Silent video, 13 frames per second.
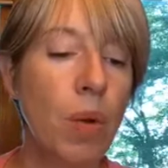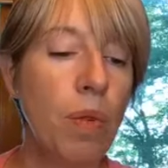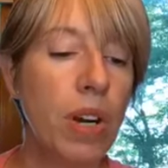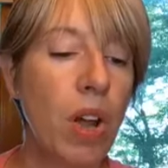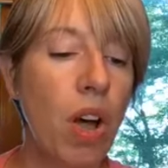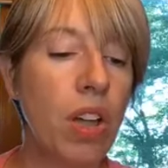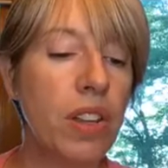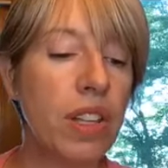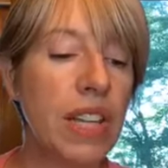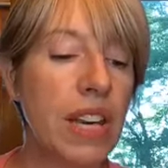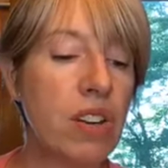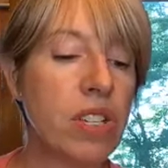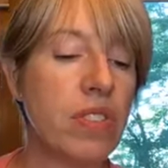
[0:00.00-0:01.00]
When all the
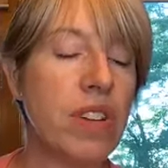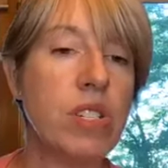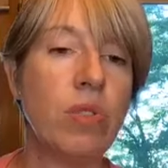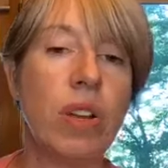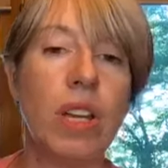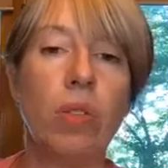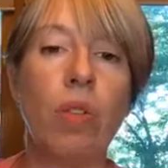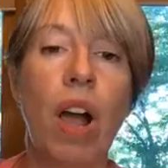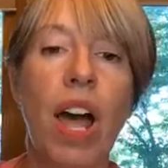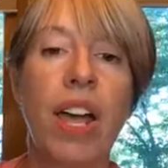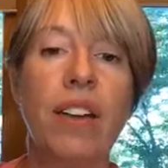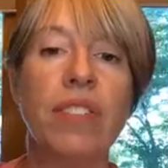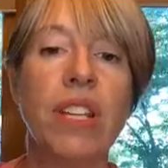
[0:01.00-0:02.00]
leaders of Israel
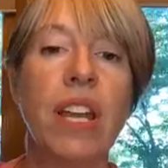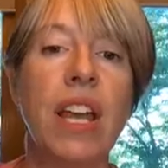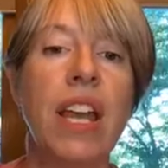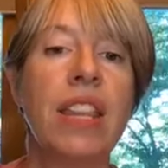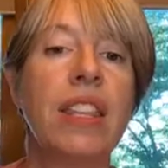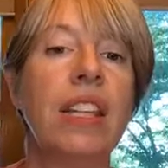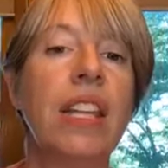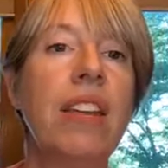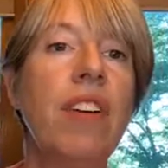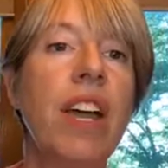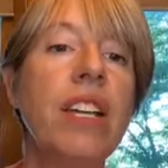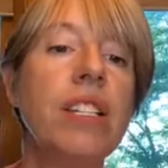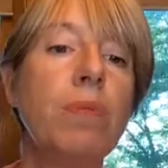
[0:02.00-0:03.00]
arrived, the
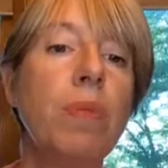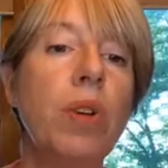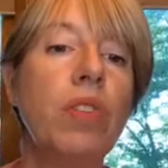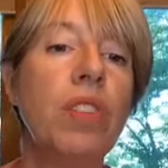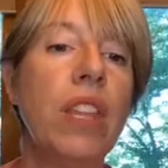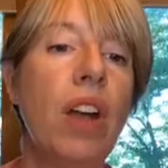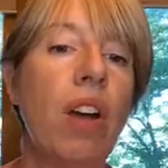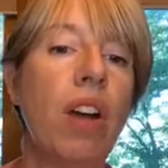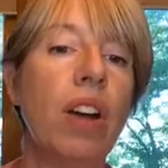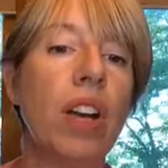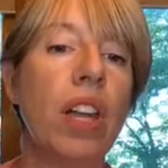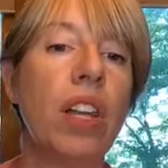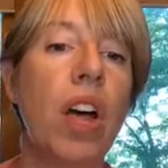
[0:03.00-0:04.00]
Levites moved the
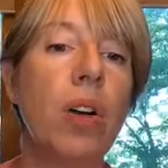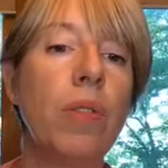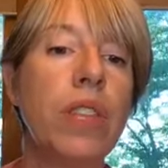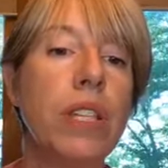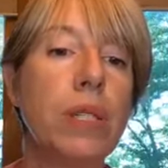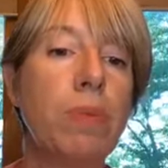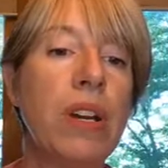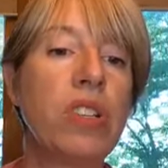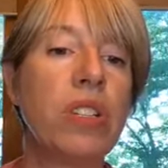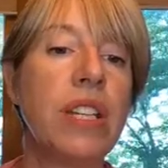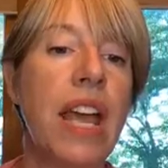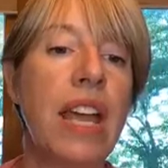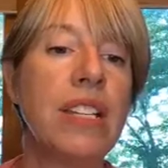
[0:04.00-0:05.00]
ark along with the special
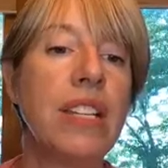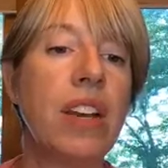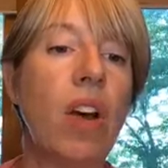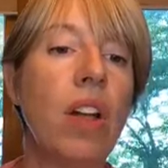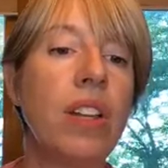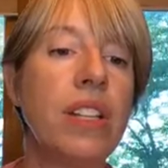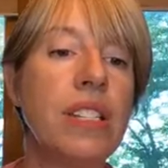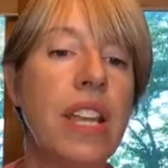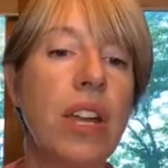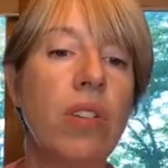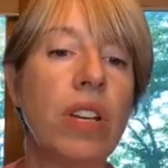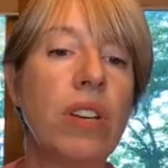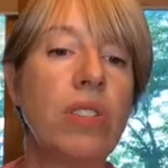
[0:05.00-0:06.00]
tent and all its
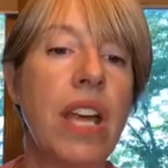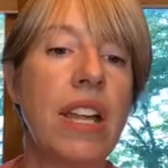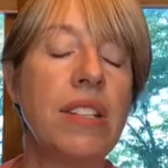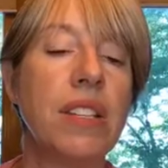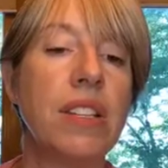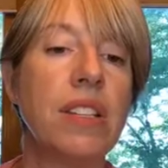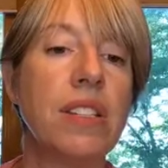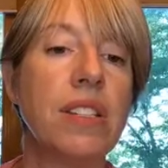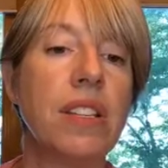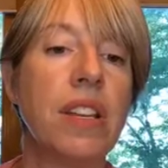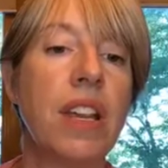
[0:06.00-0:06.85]
sacred utensils.